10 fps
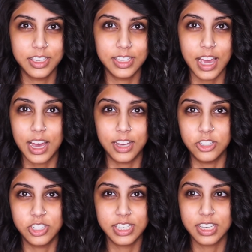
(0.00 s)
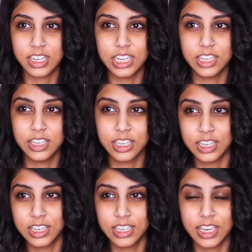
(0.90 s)
yeah, you're just gonna
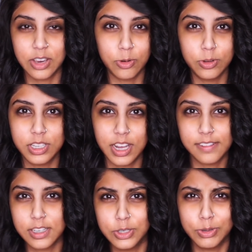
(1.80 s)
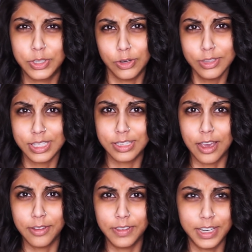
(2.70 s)
get old and have to do adult
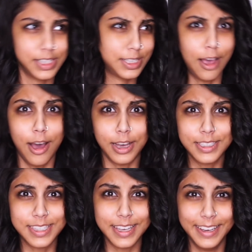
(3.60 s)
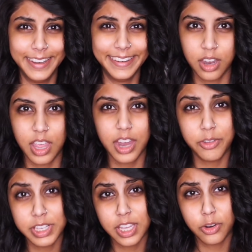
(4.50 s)
stuff, and it sucks.
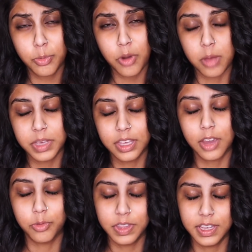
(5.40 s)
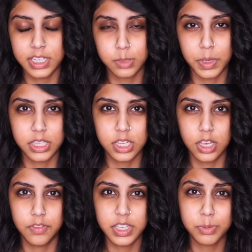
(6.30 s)
Anyways, I know prom can get really
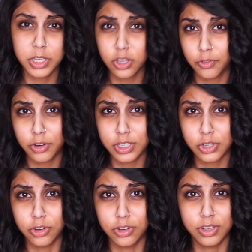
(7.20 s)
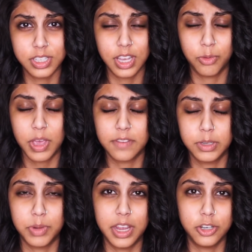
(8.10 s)
expensive, especially for us girls. Like, we have
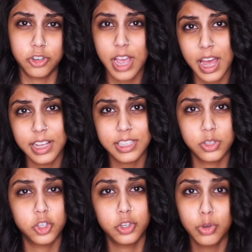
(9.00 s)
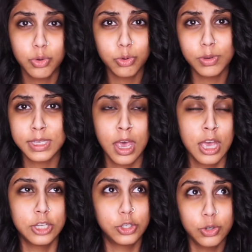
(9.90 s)
to buy a dress, shoes,
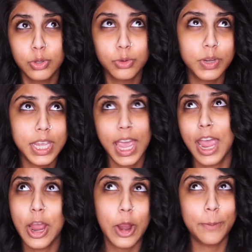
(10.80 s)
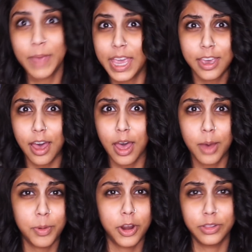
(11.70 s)
jewelry, hair,
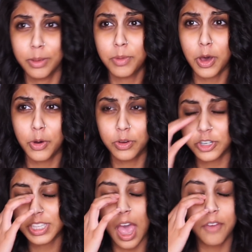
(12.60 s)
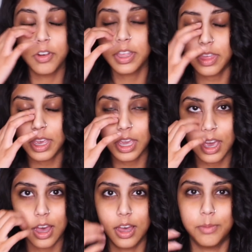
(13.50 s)
makeup, our limo, just everything
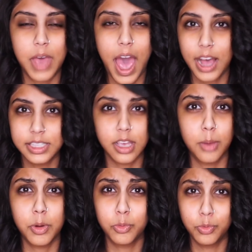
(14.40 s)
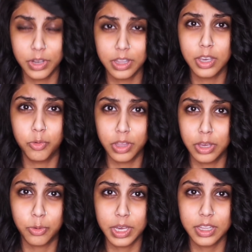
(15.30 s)
adds up really,
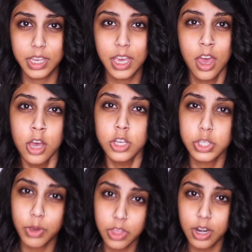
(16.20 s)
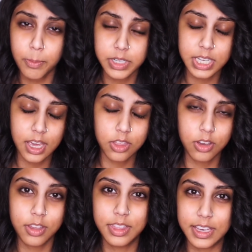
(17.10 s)
really quickly. So I thought I'd put
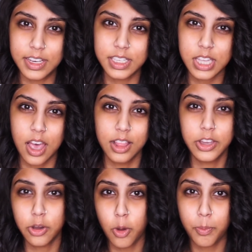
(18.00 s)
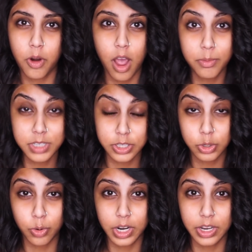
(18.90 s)
together this little prom
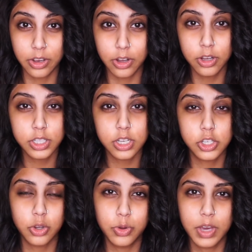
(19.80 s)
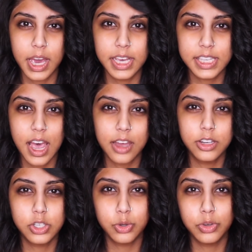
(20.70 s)
tutorial to show you guys how
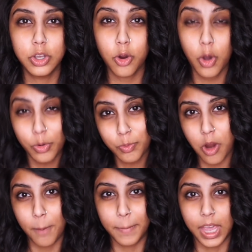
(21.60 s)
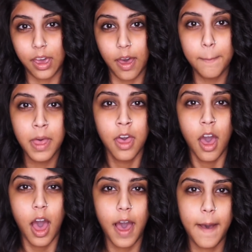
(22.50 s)
to do your own prom makeup.
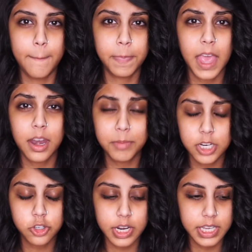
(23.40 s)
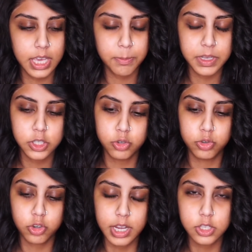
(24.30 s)
And I'm gonna try to keep it
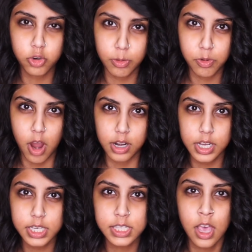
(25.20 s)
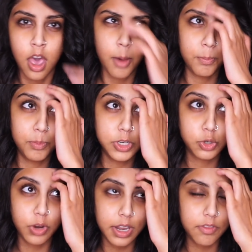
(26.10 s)
to drugstore products.
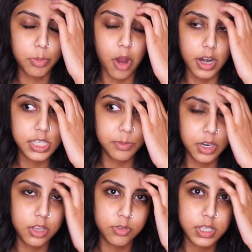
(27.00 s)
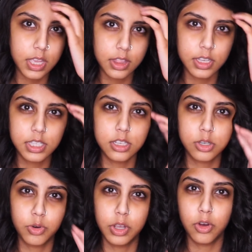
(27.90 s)
Majority of the products I'm gonna use in this
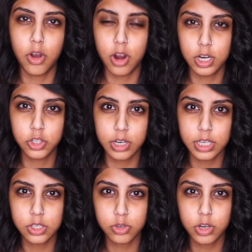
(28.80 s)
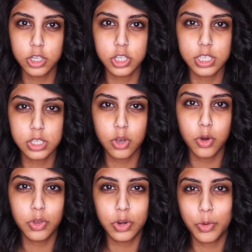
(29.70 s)
tutorial are drugstore, just
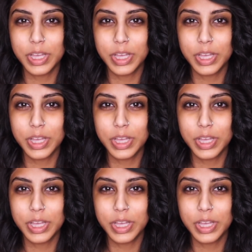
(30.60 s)
so you know